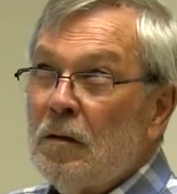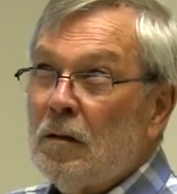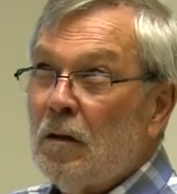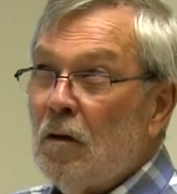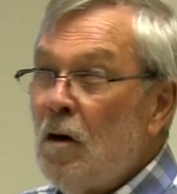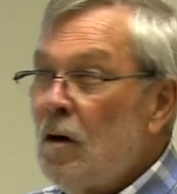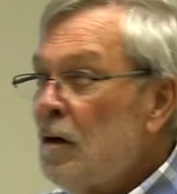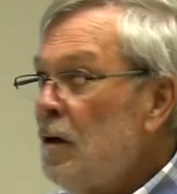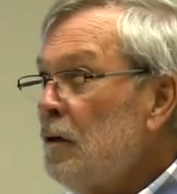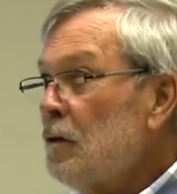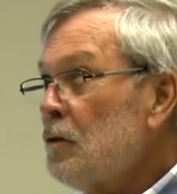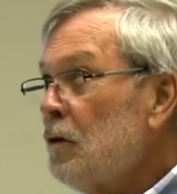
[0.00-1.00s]
the long
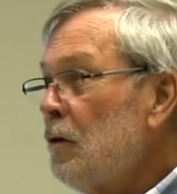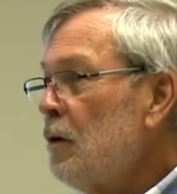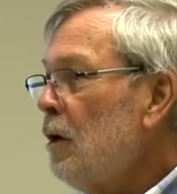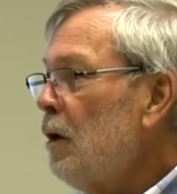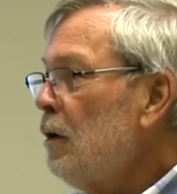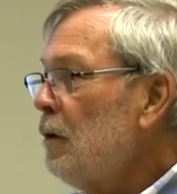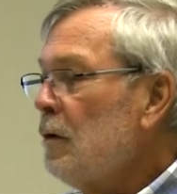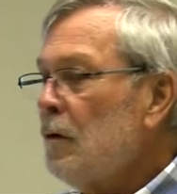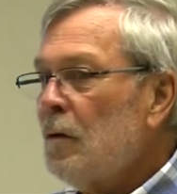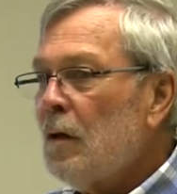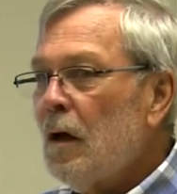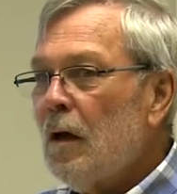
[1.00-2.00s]
haul, short haul
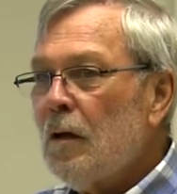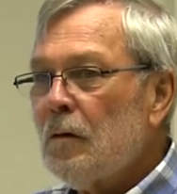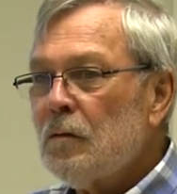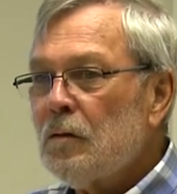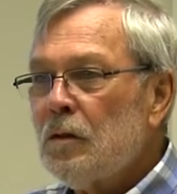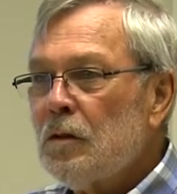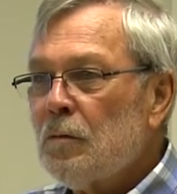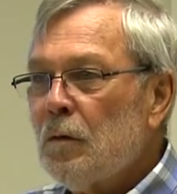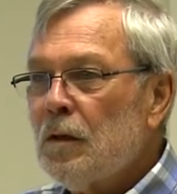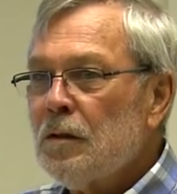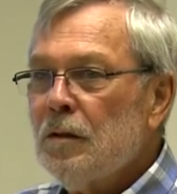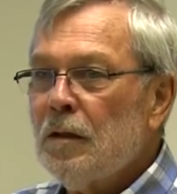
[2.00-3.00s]
uh,
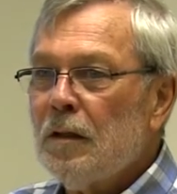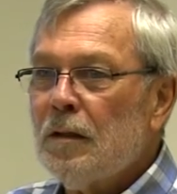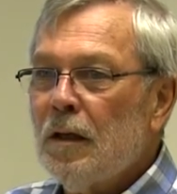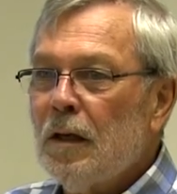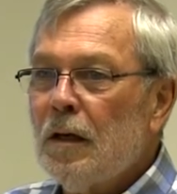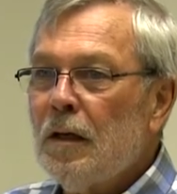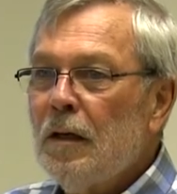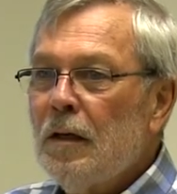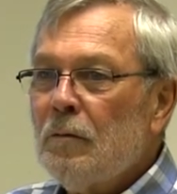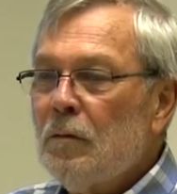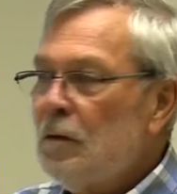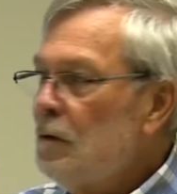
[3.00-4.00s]
situation that they
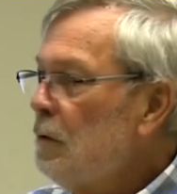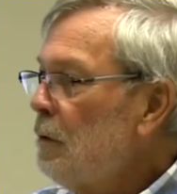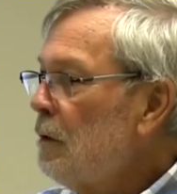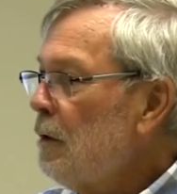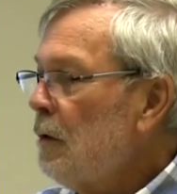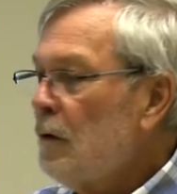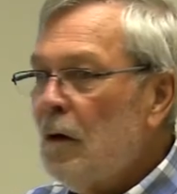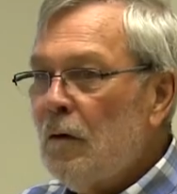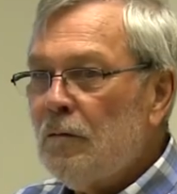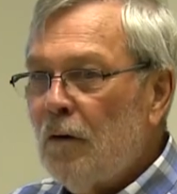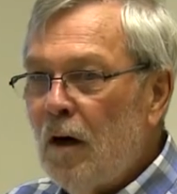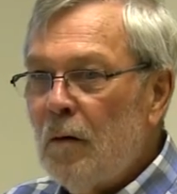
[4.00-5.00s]
would do with the
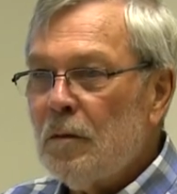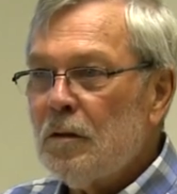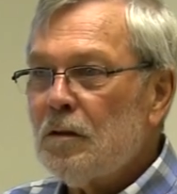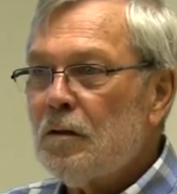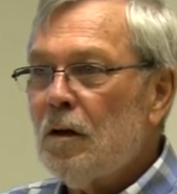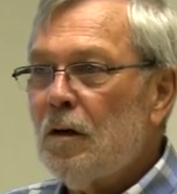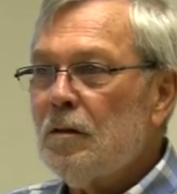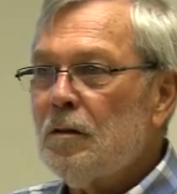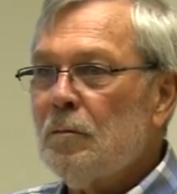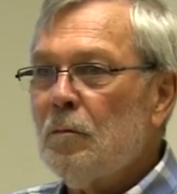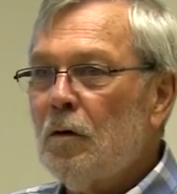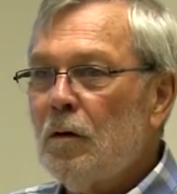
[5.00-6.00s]
farmers
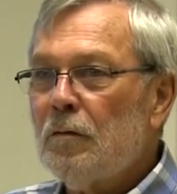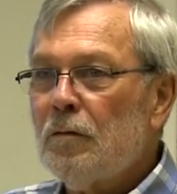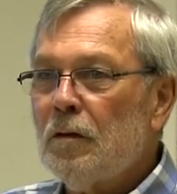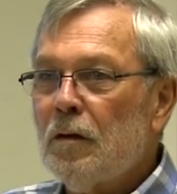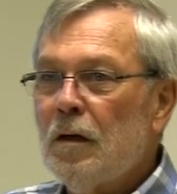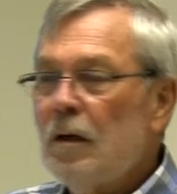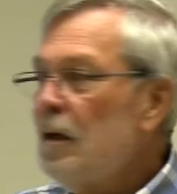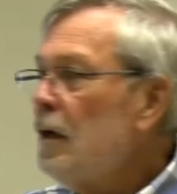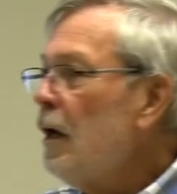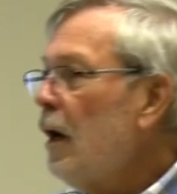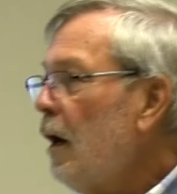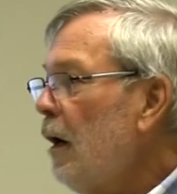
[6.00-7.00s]
charging more for
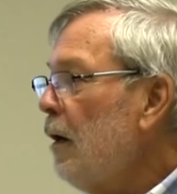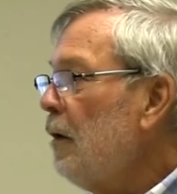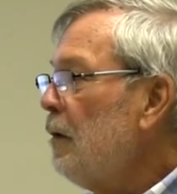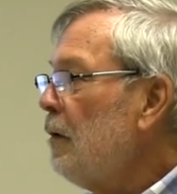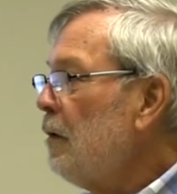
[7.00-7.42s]
uh,